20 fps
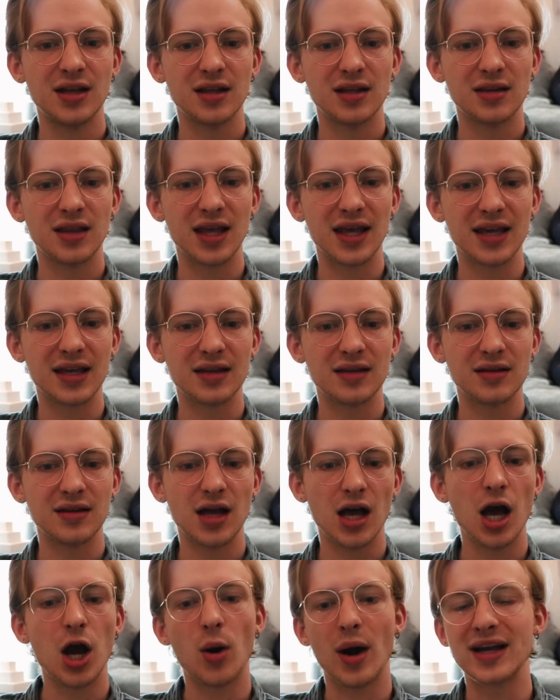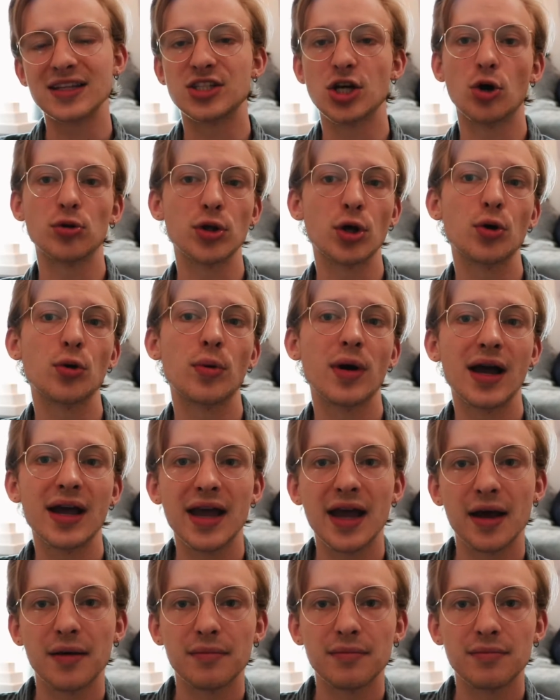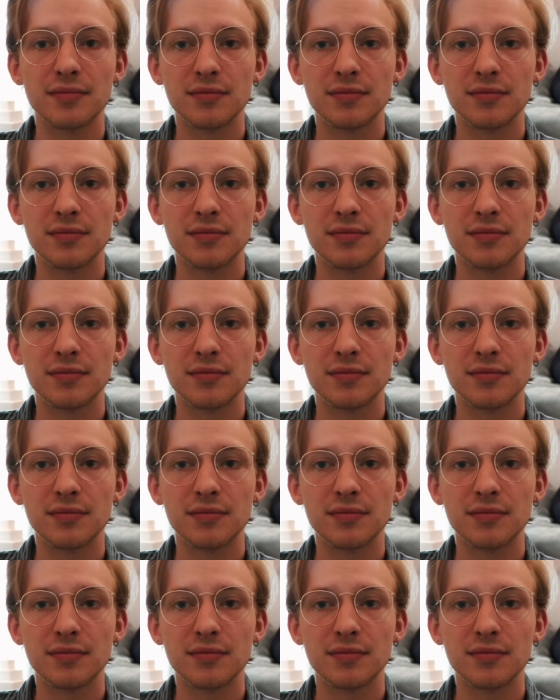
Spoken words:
Like, oh, I don't know who I am.